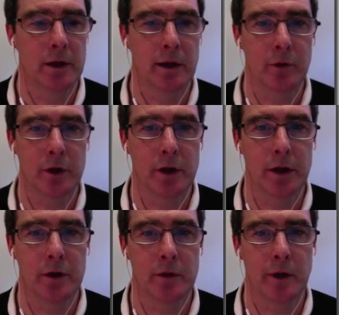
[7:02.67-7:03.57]
I'm going to
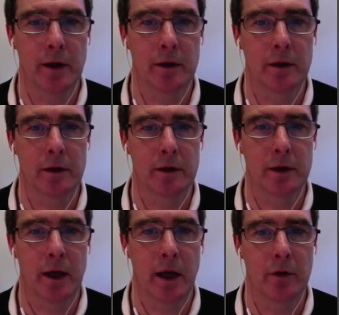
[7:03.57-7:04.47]
increment
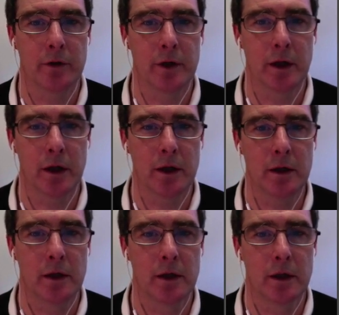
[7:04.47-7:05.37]
count
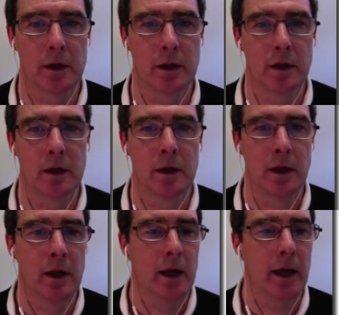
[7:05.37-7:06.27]
again.
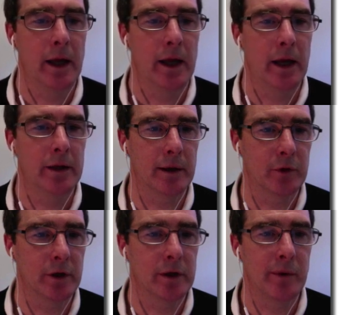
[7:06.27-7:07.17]
And I'm
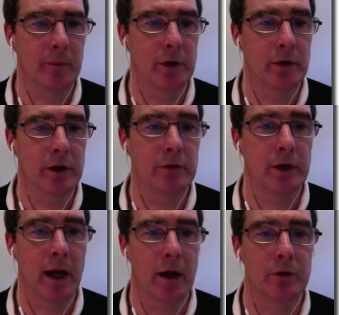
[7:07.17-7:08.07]
going to come up here. Is
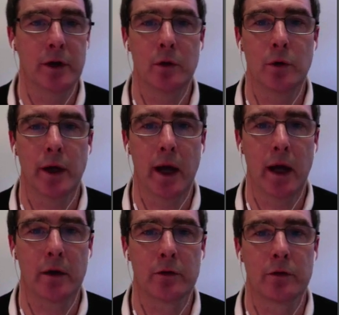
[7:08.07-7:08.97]
count equal to
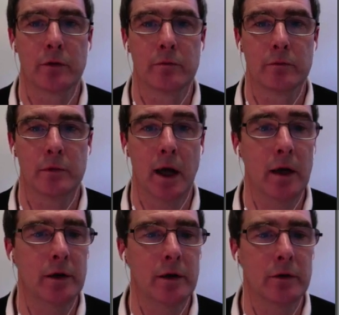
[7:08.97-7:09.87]
x?
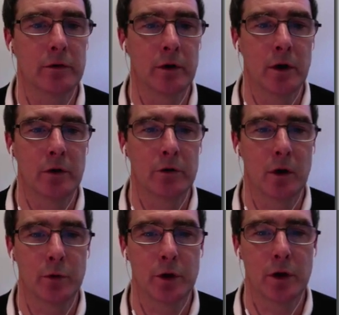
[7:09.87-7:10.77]
Yeah, it is. So
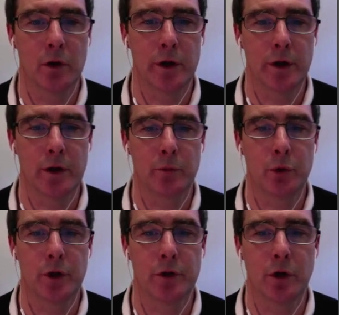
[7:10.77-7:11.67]
I'm going to go here,
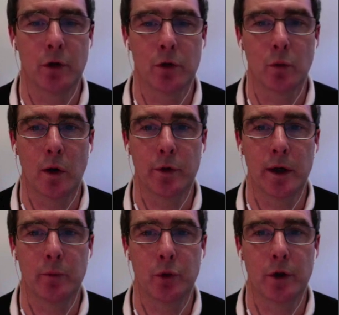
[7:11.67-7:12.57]
print total. What would
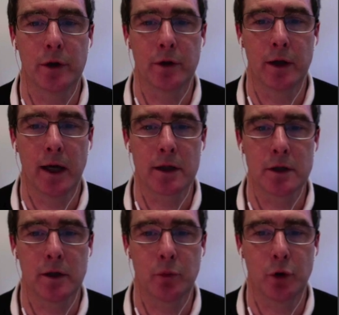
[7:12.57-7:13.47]
I print? I'd
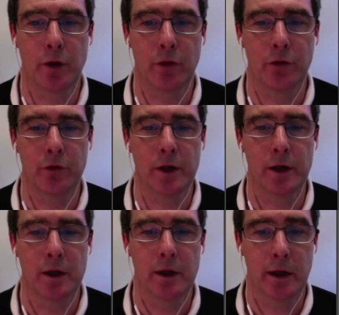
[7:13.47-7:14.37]
actually print
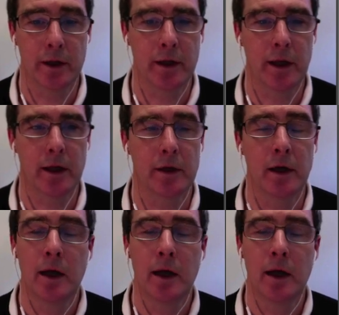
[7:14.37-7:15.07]
3, and I'd end.